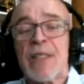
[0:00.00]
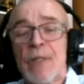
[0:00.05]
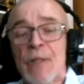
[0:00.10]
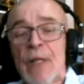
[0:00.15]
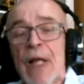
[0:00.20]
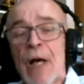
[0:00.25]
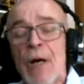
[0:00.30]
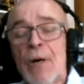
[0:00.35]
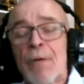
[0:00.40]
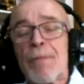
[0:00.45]

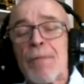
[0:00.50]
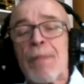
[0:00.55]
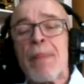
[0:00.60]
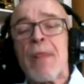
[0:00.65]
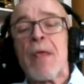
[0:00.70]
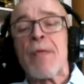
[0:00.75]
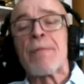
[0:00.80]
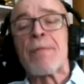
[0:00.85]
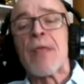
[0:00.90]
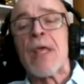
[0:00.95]
aloud.
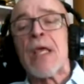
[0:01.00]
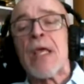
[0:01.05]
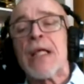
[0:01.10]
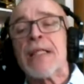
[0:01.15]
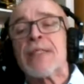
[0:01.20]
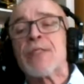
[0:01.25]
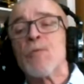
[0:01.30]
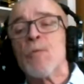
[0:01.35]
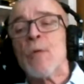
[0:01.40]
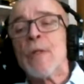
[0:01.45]

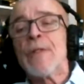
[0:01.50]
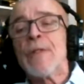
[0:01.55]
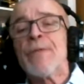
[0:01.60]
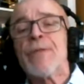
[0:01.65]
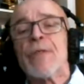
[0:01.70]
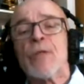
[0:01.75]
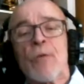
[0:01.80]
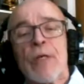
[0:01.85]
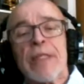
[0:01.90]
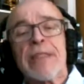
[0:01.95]
It's one of
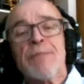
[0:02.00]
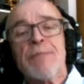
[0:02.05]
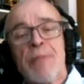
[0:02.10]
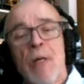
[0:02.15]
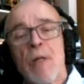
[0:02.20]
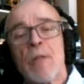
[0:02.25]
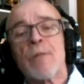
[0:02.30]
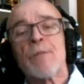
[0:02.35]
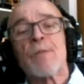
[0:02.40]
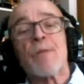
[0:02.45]
the great
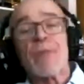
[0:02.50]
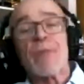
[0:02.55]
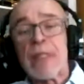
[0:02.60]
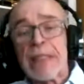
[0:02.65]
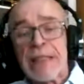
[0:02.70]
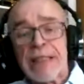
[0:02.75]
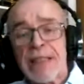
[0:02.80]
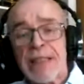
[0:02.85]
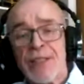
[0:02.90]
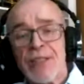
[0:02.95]
poems of the
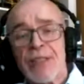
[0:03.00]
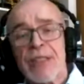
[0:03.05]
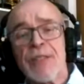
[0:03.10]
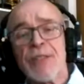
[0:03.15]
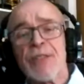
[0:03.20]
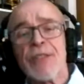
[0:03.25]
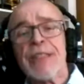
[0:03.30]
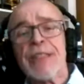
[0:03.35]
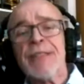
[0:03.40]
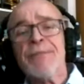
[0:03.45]
19th
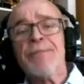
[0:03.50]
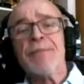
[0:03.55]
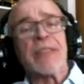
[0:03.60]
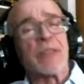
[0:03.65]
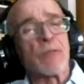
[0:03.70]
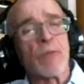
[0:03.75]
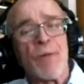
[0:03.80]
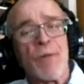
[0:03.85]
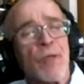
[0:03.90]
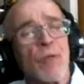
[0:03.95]
century.
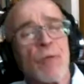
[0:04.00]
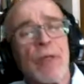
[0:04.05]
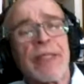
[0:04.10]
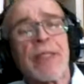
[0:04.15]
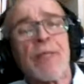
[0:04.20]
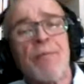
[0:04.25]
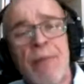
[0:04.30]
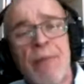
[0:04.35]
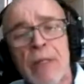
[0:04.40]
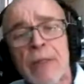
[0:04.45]
It's one of the great
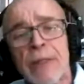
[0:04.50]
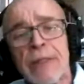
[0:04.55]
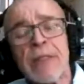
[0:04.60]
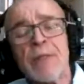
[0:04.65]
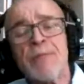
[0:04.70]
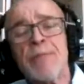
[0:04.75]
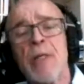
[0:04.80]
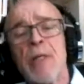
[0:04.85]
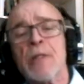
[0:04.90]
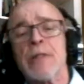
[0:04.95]

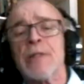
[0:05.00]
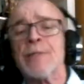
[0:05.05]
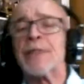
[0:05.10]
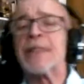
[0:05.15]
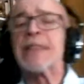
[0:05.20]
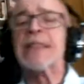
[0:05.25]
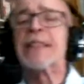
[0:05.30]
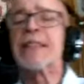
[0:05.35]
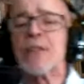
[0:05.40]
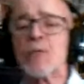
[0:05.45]
American poems.
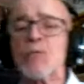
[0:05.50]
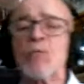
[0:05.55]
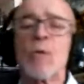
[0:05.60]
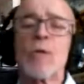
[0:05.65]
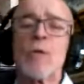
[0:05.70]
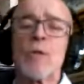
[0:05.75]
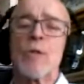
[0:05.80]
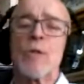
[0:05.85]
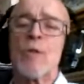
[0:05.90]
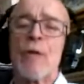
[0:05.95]
It's a
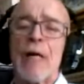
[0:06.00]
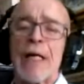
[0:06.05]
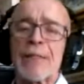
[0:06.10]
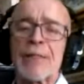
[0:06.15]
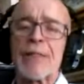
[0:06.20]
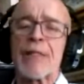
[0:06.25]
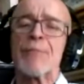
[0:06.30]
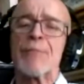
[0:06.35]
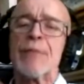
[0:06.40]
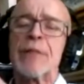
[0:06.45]
world
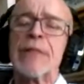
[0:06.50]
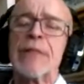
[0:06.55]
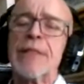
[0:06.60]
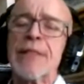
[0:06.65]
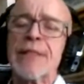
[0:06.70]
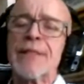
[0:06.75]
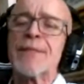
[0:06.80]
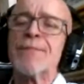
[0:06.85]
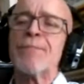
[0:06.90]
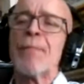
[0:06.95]
classic
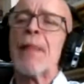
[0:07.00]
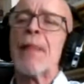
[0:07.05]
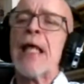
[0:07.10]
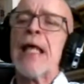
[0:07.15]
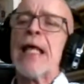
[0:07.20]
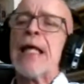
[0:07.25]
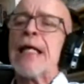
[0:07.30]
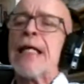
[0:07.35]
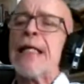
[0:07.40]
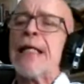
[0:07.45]
because
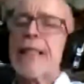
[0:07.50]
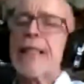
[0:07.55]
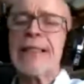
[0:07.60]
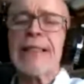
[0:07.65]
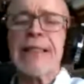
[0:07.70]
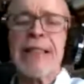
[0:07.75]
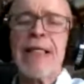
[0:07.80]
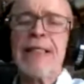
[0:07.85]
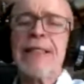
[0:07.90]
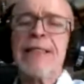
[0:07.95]
it
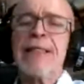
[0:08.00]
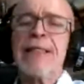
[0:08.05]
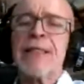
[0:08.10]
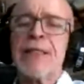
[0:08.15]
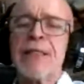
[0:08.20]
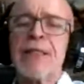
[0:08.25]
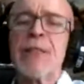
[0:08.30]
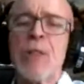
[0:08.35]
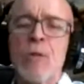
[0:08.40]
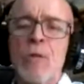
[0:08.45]
attends
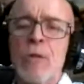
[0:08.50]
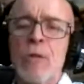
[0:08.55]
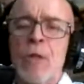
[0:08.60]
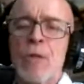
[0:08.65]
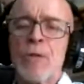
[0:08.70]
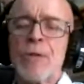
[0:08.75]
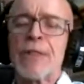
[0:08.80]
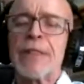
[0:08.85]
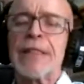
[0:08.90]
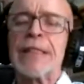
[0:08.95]
so
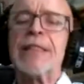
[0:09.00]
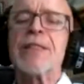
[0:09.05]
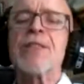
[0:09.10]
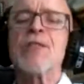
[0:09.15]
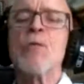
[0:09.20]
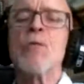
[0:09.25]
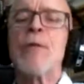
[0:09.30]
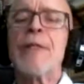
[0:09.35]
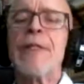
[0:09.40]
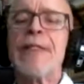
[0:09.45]
closely
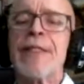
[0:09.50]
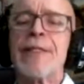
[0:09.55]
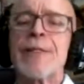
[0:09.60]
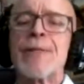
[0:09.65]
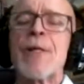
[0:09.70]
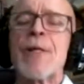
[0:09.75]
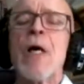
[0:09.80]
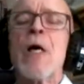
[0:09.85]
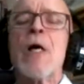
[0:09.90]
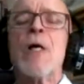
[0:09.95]
to what it is